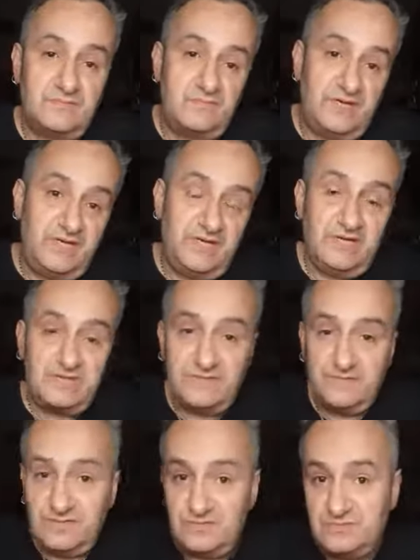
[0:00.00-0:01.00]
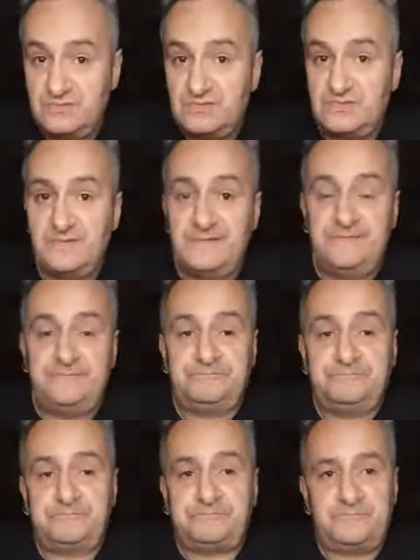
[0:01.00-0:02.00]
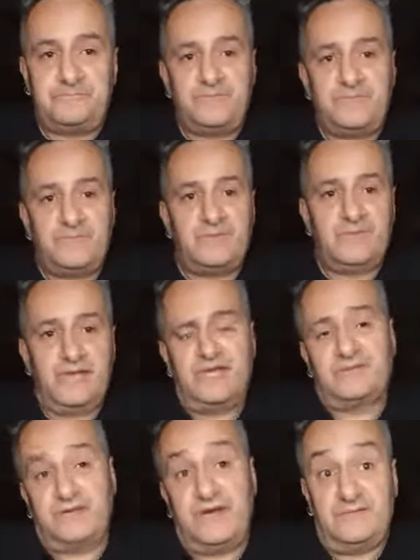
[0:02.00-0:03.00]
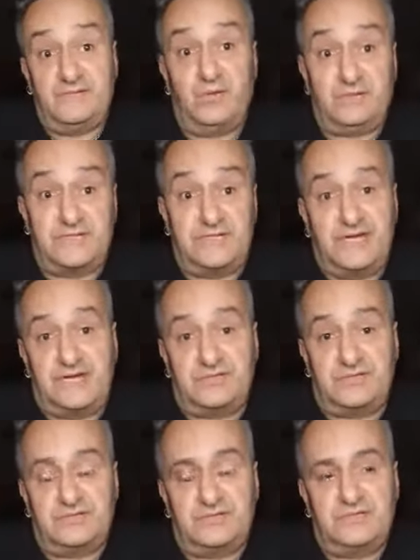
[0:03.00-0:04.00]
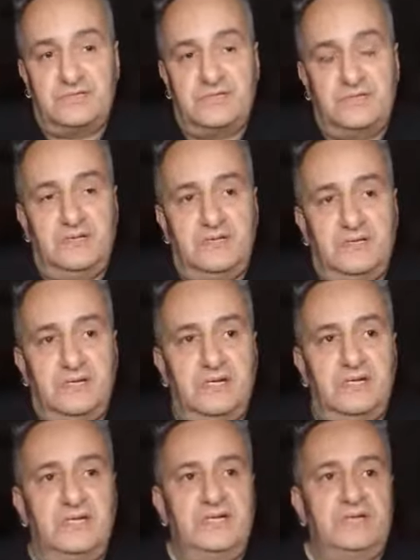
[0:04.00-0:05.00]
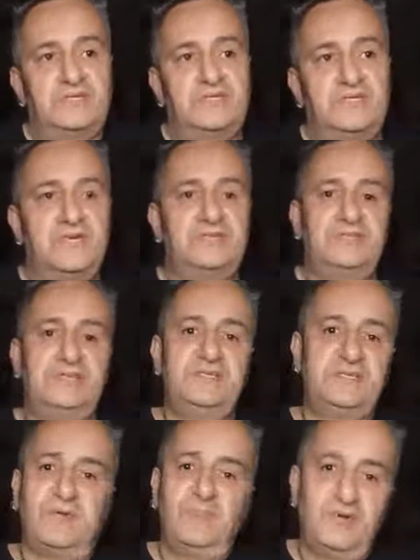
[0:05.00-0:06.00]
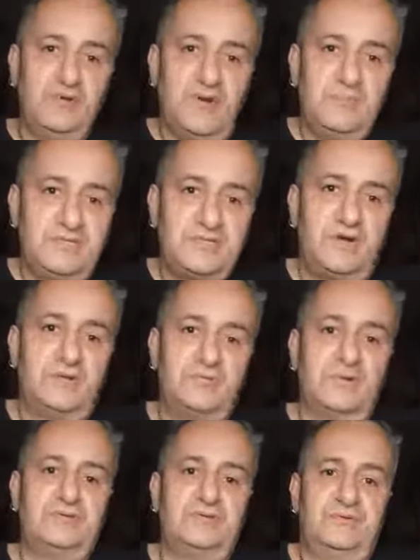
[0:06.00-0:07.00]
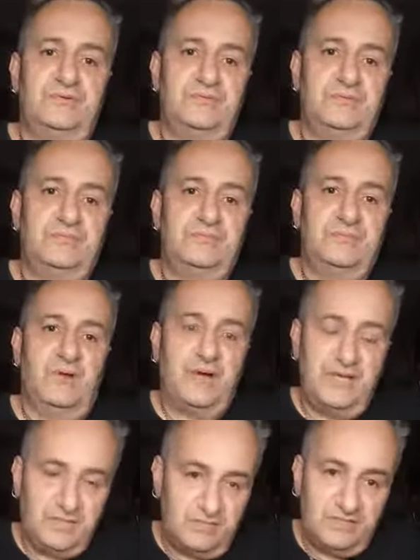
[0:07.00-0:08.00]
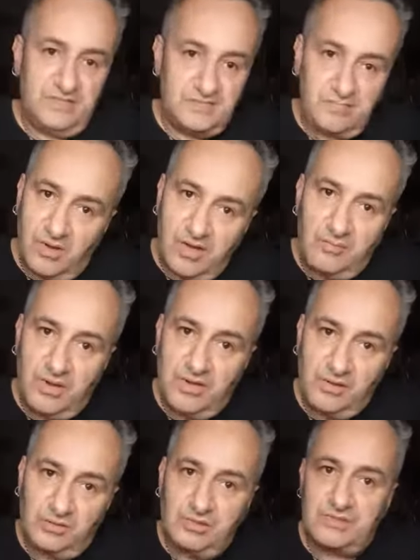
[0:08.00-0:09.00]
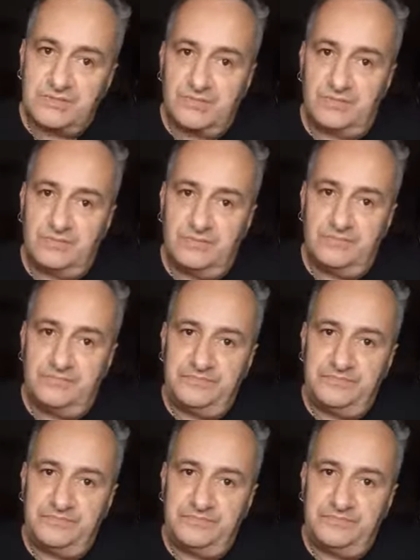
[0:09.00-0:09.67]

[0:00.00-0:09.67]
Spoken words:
reading interviews, and of course his actions, suggests that he's someone who won't be told what to do. I do things my way or not at all.